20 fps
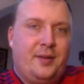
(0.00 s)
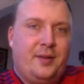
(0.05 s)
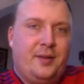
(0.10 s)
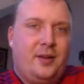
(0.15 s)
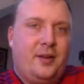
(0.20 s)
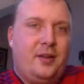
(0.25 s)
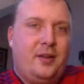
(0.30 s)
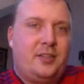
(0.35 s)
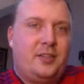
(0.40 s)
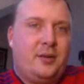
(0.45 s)

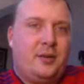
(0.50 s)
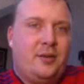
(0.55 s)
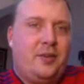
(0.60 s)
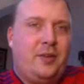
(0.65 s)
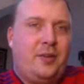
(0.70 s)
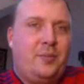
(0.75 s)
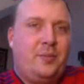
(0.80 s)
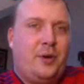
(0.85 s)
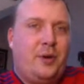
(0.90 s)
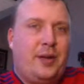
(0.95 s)
So I think
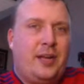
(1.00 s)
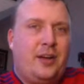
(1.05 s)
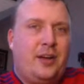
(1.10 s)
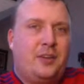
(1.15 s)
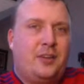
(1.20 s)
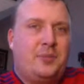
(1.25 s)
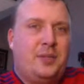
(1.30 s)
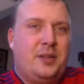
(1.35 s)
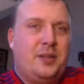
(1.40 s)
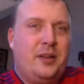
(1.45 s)
Mikey asked
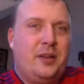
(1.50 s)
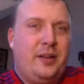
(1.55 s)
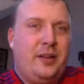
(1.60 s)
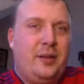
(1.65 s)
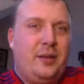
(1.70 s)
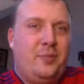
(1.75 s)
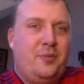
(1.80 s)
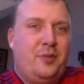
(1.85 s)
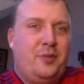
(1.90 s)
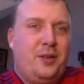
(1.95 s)
me earlier
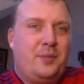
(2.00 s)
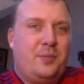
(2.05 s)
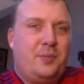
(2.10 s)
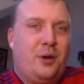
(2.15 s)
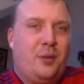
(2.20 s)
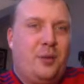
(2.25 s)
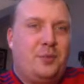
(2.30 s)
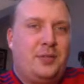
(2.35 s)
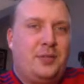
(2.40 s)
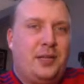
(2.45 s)
before he
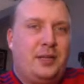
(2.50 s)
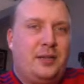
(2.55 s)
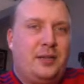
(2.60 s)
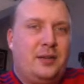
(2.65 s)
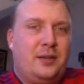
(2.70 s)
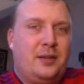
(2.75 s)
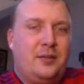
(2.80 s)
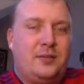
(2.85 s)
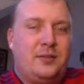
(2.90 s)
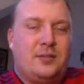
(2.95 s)
pops in, and I
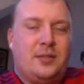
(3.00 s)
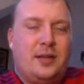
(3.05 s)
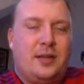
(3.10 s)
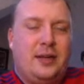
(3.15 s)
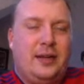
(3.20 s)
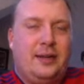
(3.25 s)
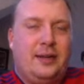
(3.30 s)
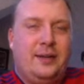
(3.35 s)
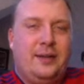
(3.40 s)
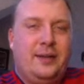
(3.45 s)
was
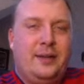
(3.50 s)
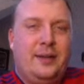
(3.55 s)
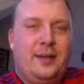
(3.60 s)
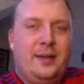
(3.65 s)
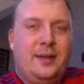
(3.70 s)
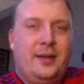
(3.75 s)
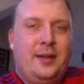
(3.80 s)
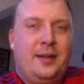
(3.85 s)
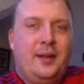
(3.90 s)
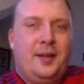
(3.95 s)
saying
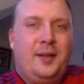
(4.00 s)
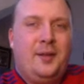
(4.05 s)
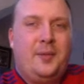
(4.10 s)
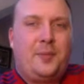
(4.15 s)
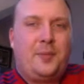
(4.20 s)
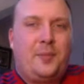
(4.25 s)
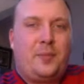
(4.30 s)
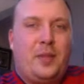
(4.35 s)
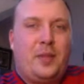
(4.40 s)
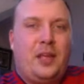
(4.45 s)

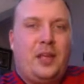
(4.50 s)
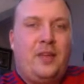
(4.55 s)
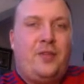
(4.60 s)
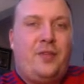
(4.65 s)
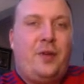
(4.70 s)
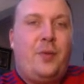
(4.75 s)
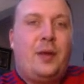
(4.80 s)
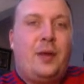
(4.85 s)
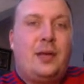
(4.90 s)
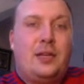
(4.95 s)
if we
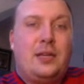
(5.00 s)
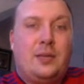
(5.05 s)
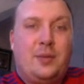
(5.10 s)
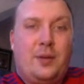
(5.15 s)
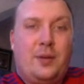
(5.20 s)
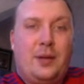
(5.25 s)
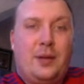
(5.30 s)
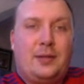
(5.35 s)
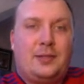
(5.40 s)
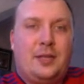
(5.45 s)
win the
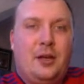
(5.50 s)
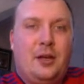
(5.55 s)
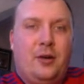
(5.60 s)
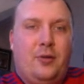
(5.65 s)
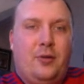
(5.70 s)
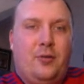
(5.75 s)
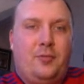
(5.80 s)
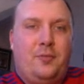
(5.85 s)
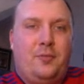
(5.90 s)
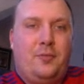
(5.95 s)
WSL,
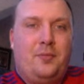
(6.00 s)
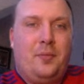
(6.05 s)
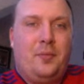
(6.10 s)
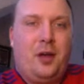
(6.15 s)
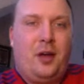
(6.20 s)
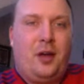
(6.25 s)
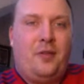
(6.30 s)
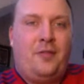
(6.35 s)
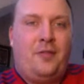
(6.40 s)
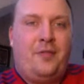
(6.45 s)

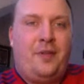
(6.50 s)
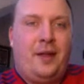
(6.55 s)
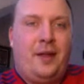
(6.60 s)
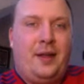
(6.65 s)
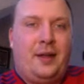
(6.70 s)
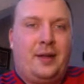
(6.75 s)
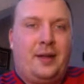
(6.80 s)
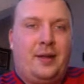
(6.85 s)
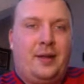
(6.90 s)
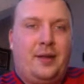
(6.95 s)
I think
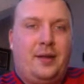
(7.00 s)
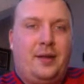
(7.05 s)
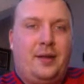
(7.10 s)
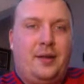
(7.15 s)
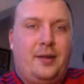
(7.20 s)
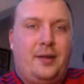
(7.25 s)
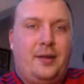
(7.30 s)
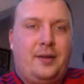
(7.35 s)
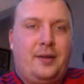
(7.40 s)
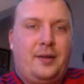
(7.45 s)

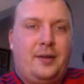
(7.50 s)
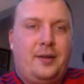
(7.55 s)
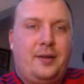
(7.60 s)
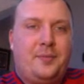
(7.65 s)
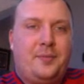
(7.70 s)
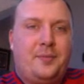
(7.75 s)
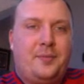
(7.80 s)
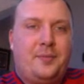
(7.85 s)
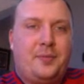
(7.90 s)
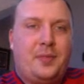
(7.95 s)

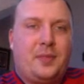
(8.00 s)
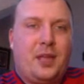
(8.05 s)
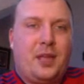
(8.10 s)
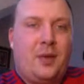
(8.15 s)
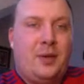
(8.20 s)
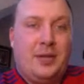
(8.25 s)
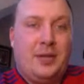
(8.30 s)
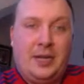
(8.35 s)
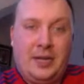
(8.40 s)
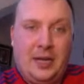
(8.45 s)
we
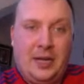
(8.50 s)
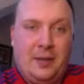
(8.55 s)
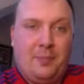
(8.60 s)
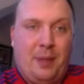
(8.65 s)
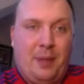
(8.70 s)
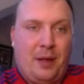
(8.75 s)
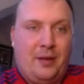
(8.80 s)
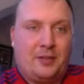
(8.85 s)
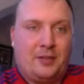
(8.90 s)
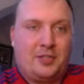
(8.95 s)
didn't get
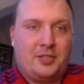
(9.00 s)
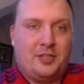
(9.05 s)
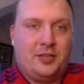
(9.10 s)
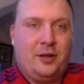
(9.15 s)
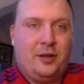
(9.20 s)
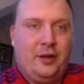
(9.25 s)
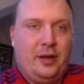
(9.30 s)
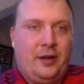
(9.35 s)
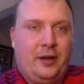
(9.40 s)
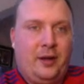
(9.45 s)
embarrassed
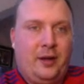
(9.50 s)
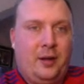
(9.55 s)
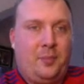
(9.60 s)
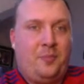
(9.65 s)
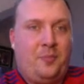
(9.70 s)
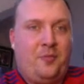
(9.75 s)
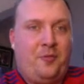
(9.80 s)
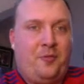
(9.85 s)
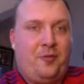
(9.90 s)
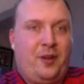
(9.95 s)
tonight, like
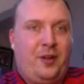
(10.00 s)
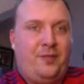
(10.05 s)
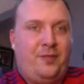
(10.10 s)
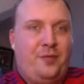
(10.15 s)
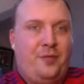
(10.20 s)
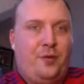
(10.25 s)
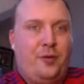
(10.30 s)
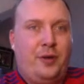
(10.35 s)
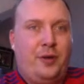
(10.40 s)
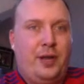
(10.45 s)

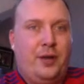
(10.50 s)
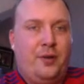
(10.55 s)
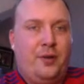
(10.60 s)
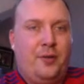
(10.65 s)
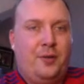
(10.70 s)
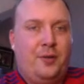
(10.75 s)
3-4-0,